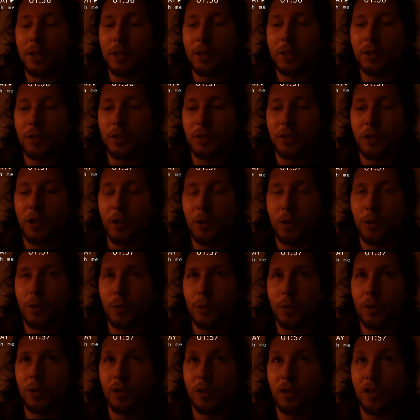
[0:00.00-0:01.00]
So
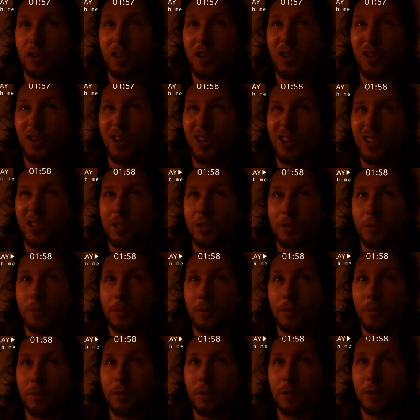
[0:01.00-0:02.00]
it's a synchronized
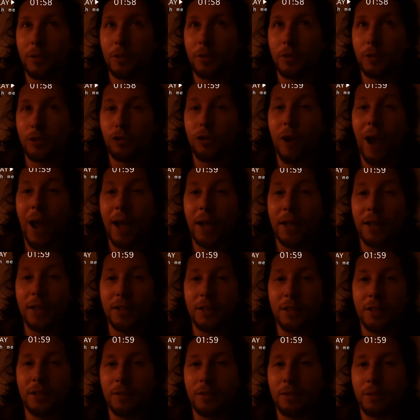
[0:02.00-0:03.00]

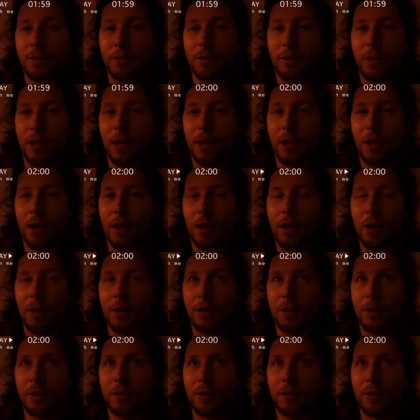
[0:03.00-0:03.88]
tracks that are